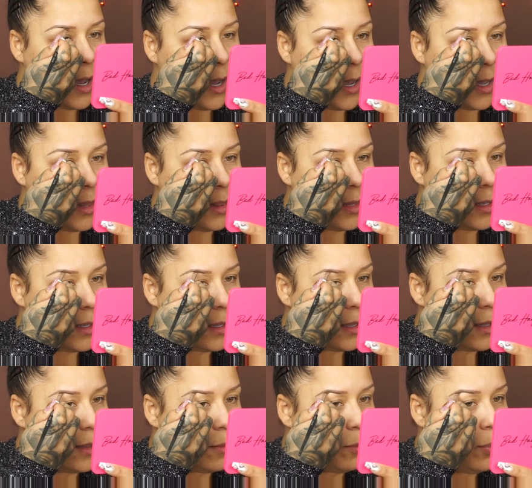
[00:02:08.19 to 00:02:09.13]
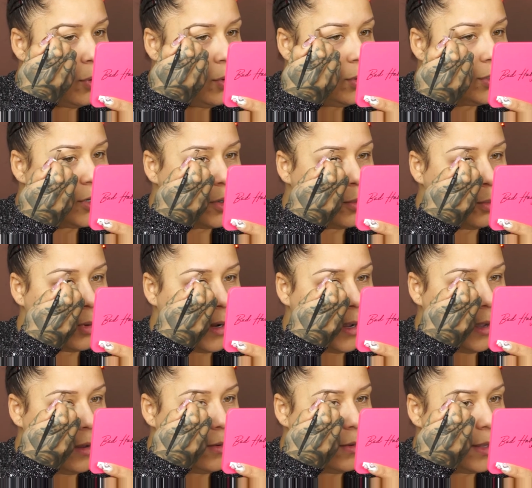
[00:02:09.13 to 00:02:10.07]
I like a bolder
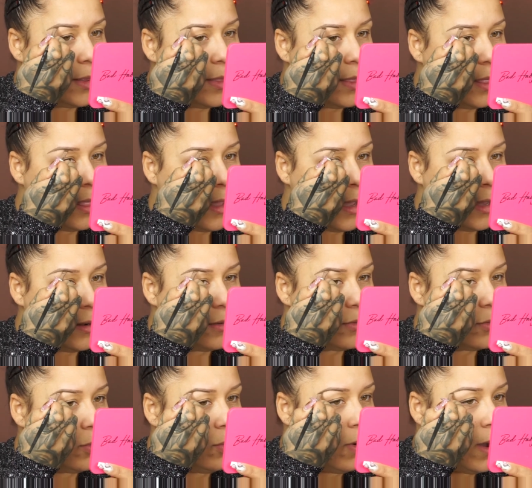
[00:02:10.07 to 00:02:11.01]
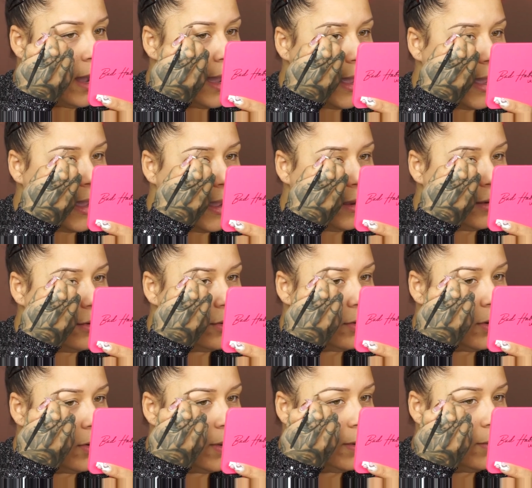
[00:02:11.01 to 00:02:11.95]
brow and that is why I do
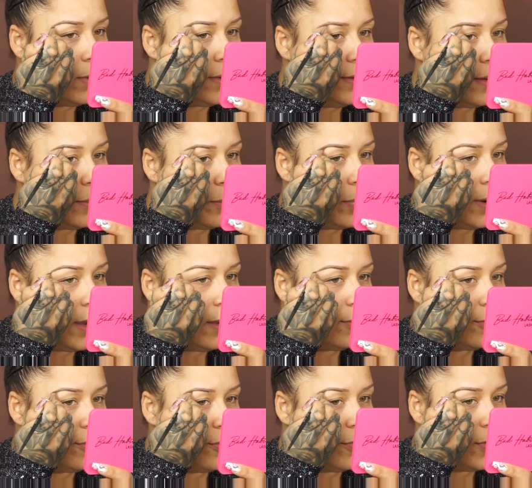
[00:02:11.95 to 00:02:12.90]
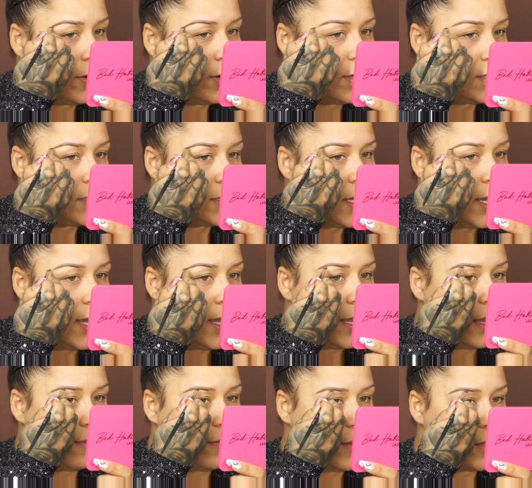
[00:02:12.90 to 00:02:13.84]
go in with dip brow first.
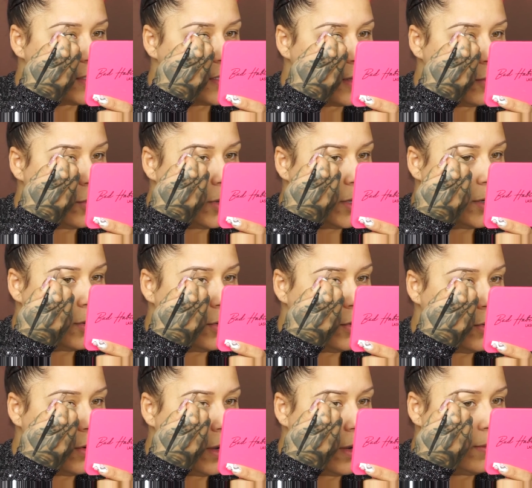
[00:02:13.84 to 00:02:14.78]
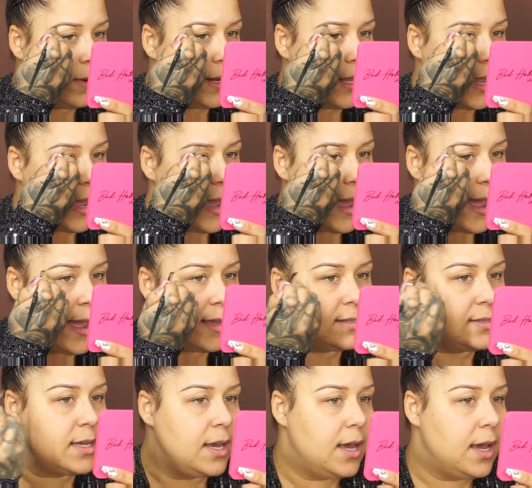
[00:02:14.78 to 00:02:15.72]
If you're someone who already
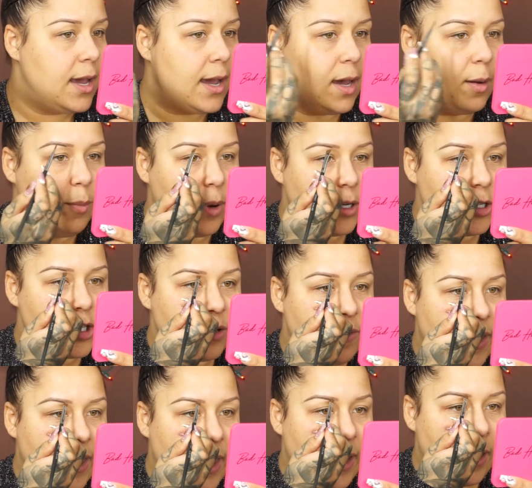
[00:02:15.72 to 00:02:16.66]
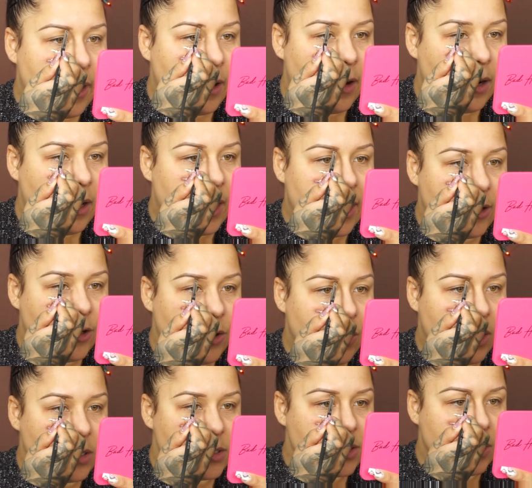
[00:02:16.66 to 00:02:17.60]
has a bunch of hair and
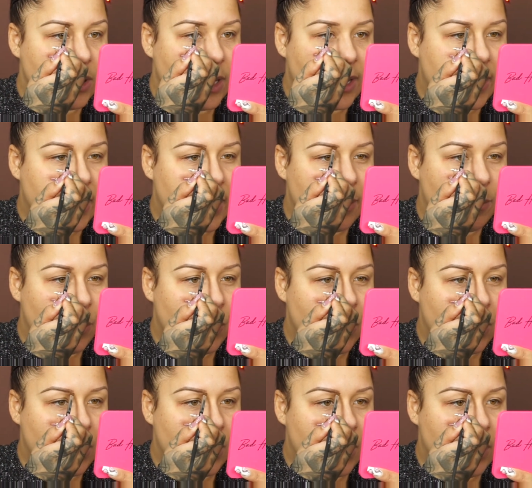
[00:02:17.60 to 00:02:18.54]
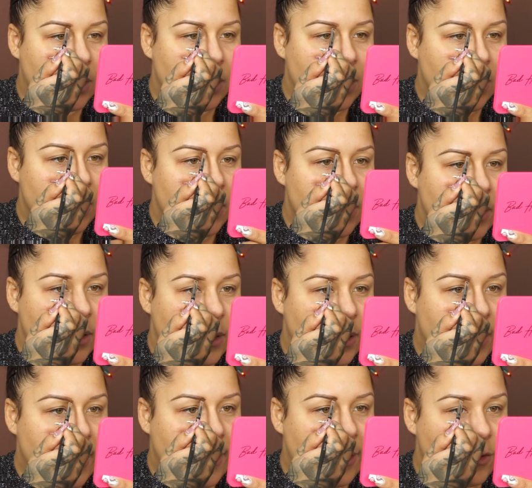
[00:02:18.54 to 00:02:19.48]
you also like it more
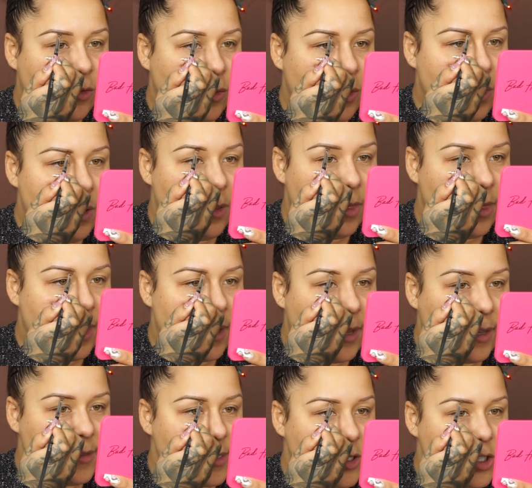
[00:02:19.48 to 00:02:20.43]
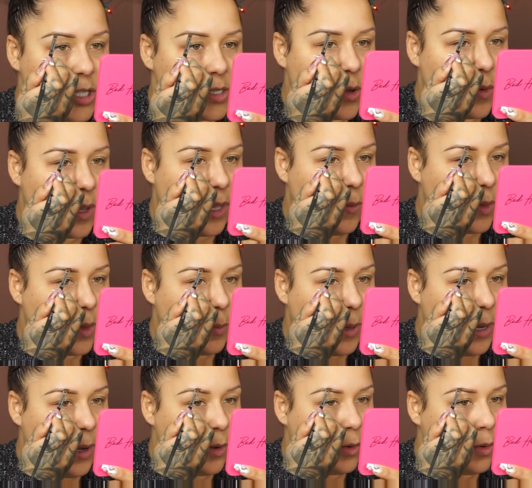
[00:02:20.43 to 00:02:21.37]
natural, then I suggest going in with a
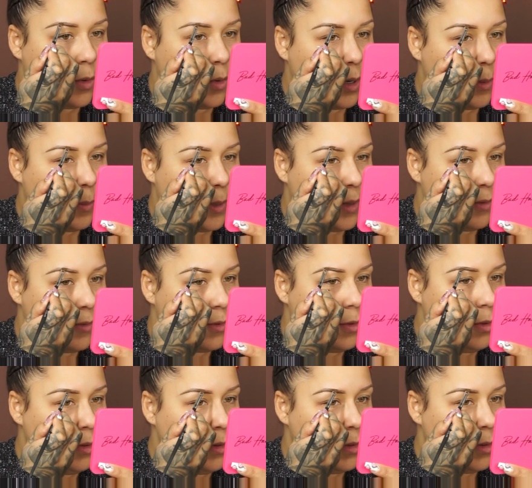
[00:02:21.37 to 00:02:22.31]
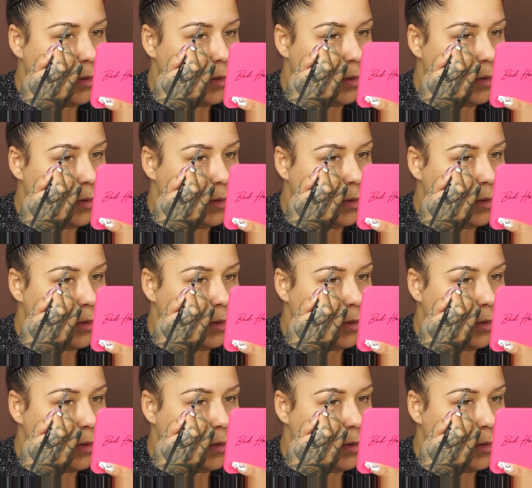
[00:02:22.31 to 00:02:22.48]
powder or a pencil.